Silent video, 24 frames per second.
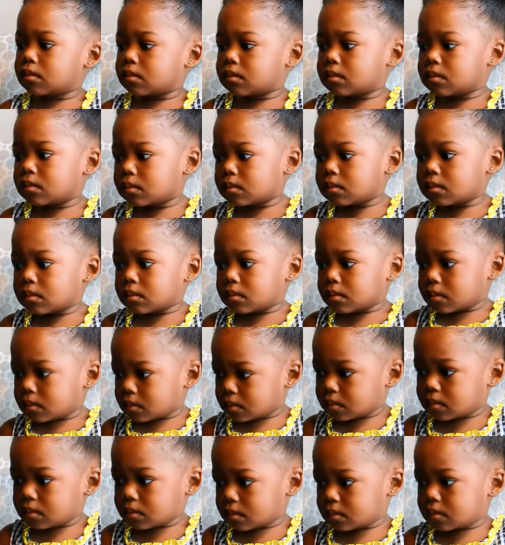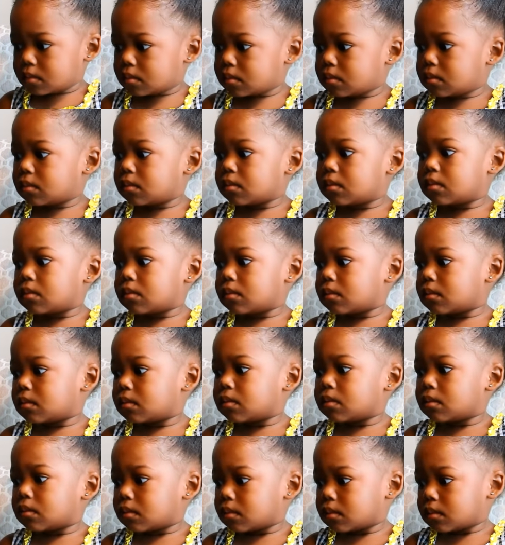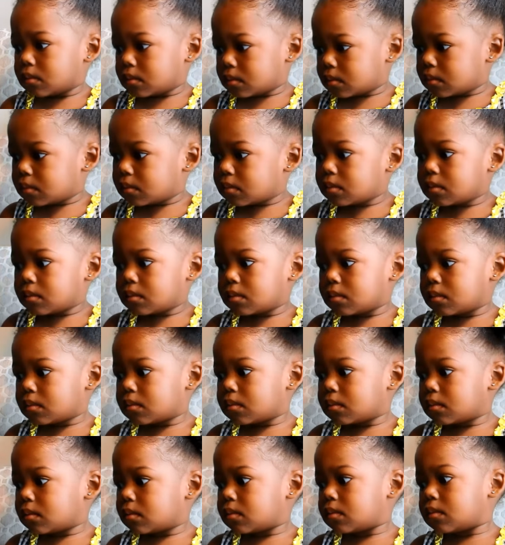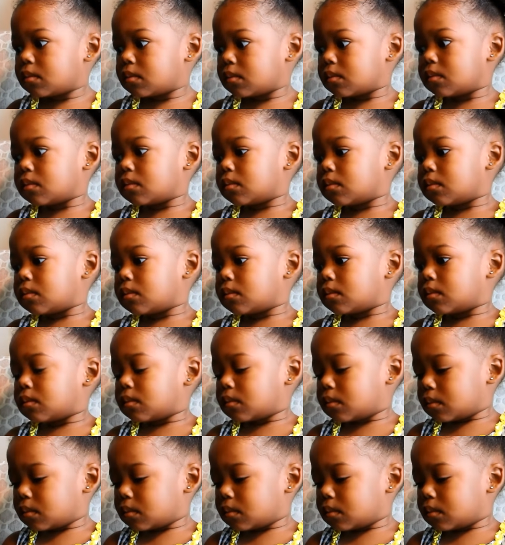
(no one is talking)